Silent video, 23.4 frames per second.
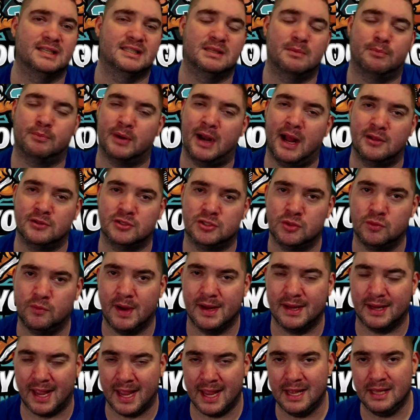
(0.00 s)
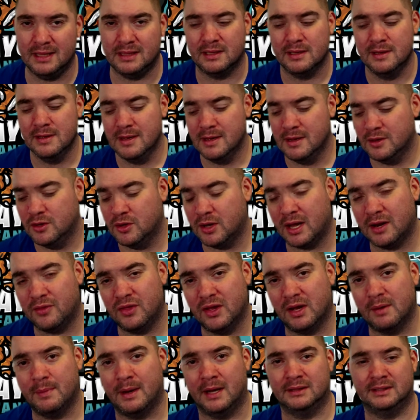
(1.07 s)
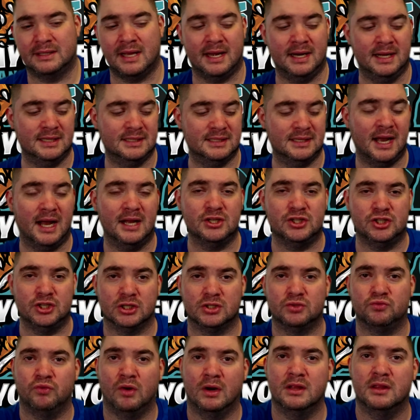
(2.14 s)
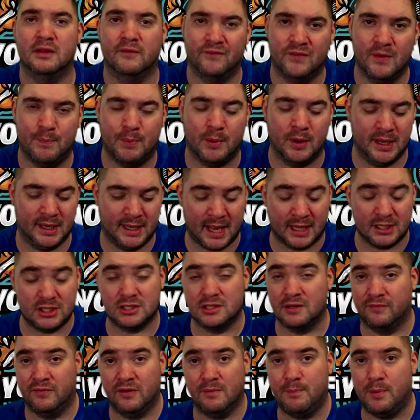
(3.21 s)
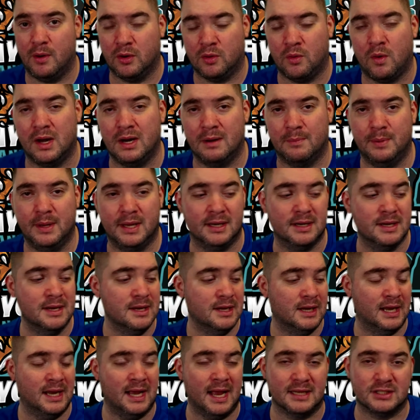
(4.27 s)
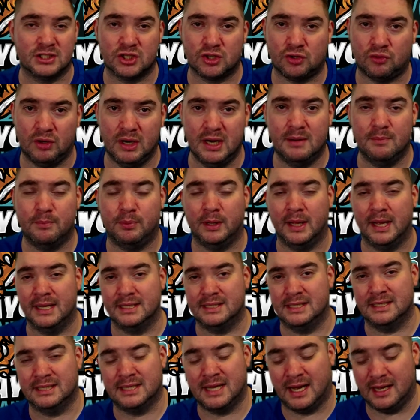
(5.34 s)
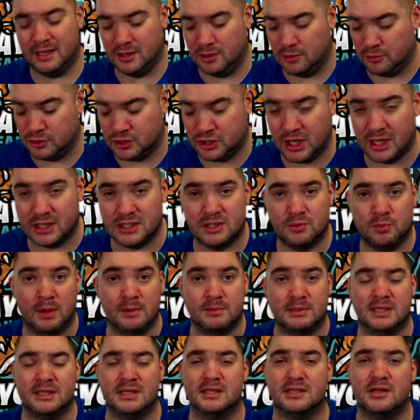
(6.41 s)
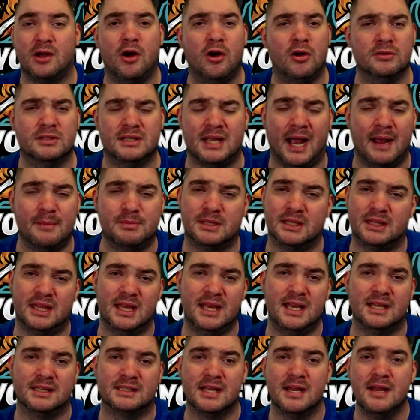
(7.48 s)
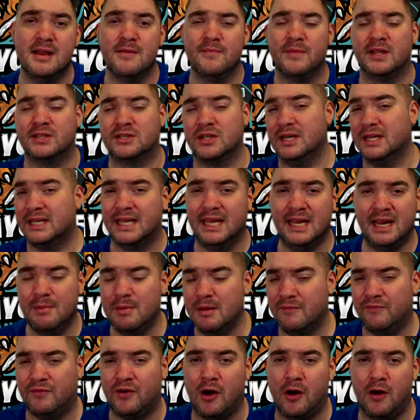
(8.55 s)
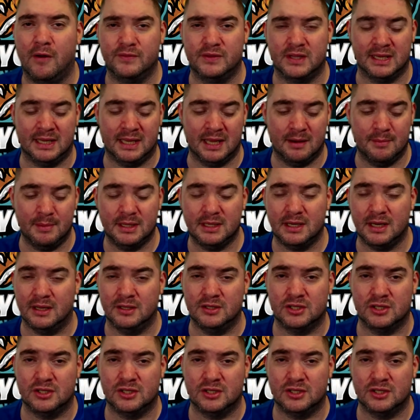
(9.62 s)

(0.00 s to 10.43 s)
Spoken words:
the Browns do rank 8th, you got to think about that. He's not just running the football. He catches the football quite a bit. He has screen plays. He's got, jet sweeps. He does all types of things that's going to get him involved and get him in and